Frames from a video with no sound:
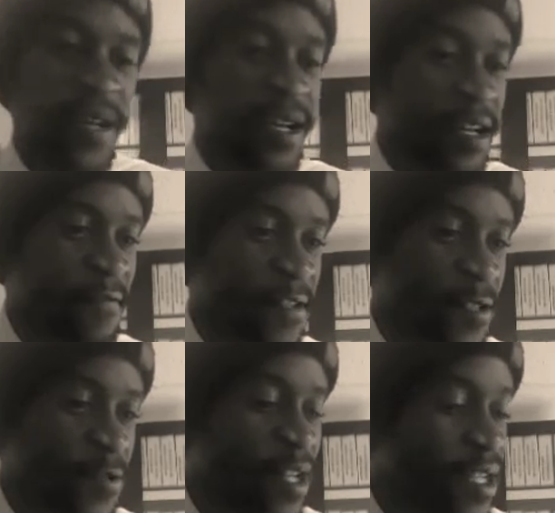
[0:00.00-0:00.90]
a
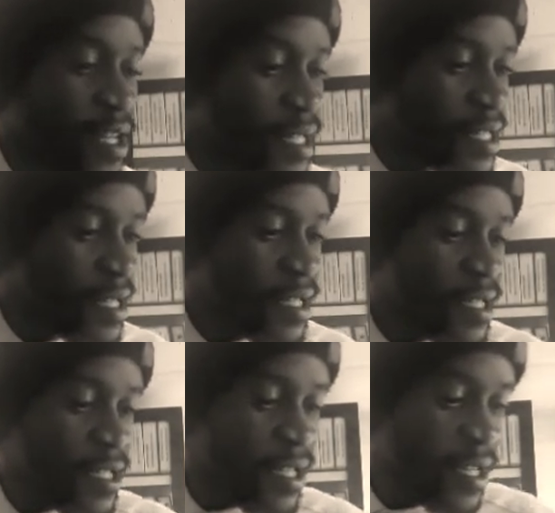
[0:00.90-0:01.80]
revenue and
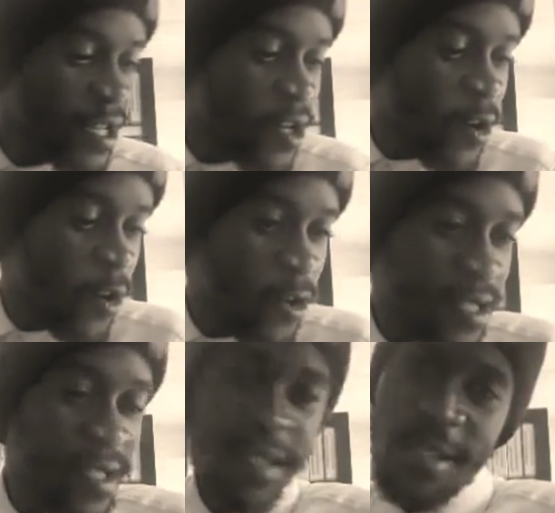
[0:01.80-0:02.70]
understating
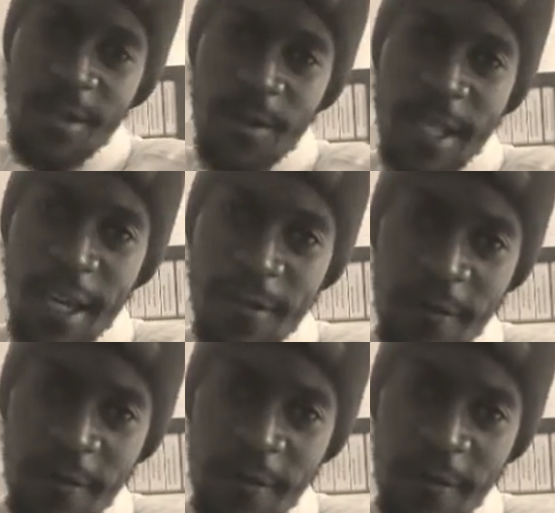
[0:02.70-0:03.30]
costs, those kind